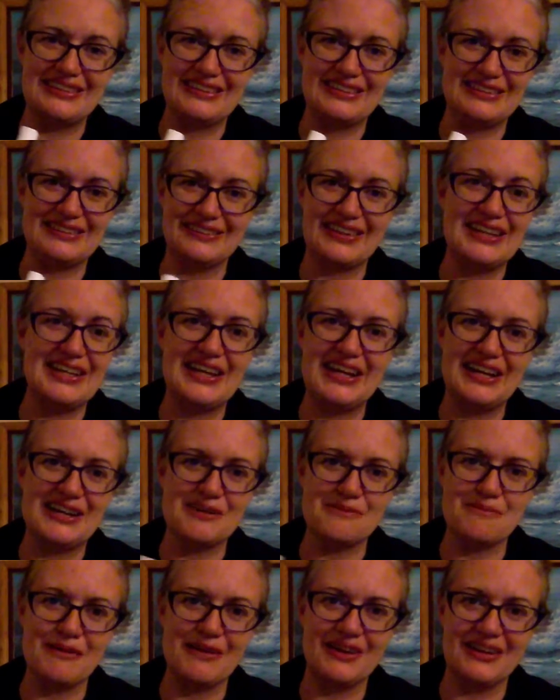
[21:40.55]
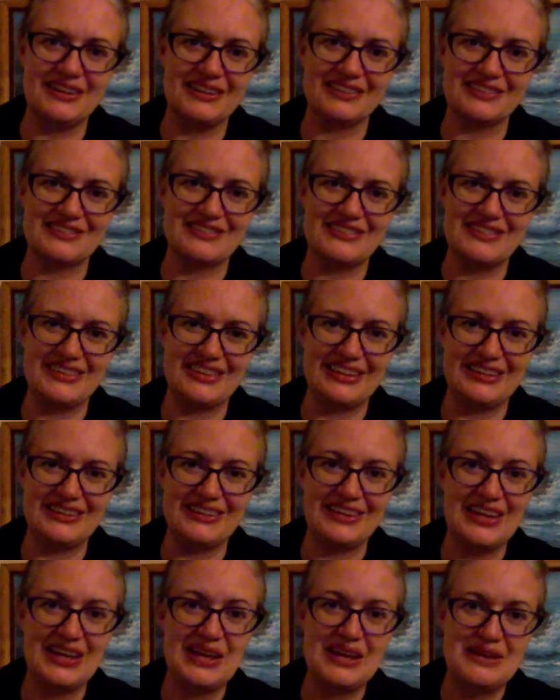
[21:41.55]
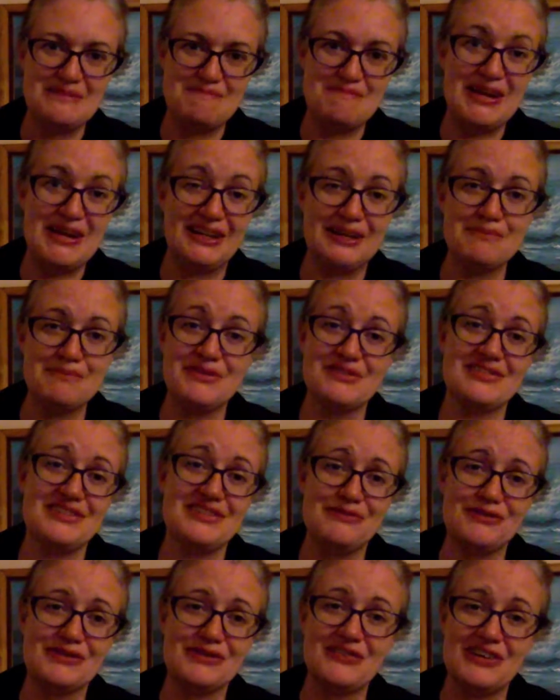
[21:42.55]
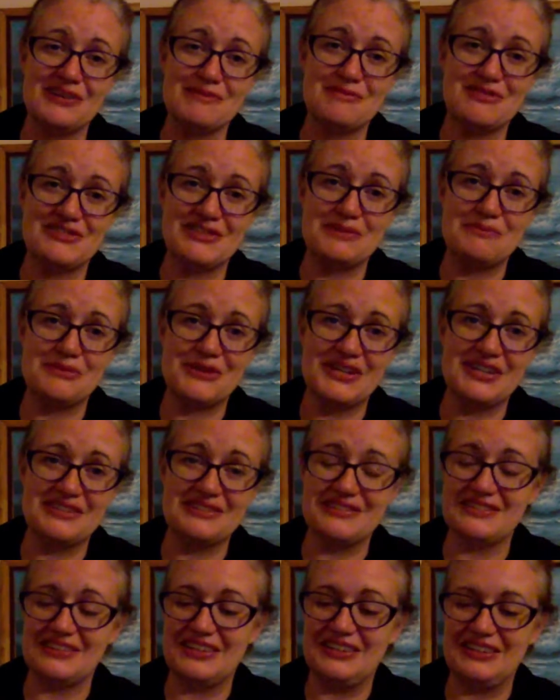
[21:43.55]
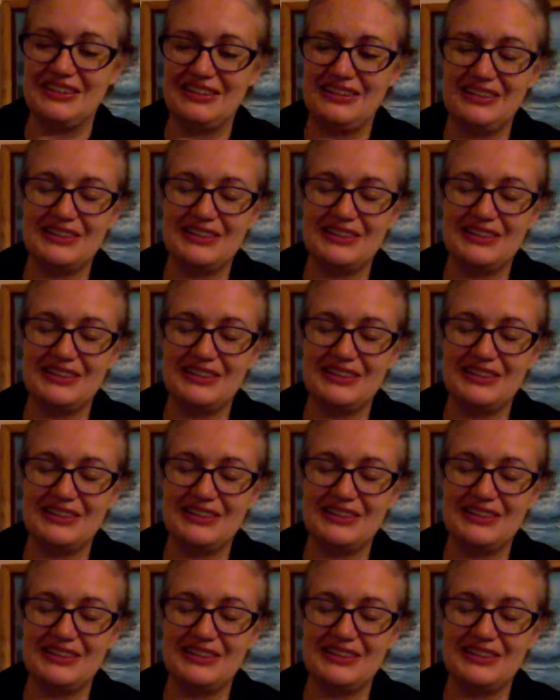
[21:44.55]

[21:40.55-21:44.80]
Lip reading: they're like hair products and like makeup and stuff for pharmacy brands, like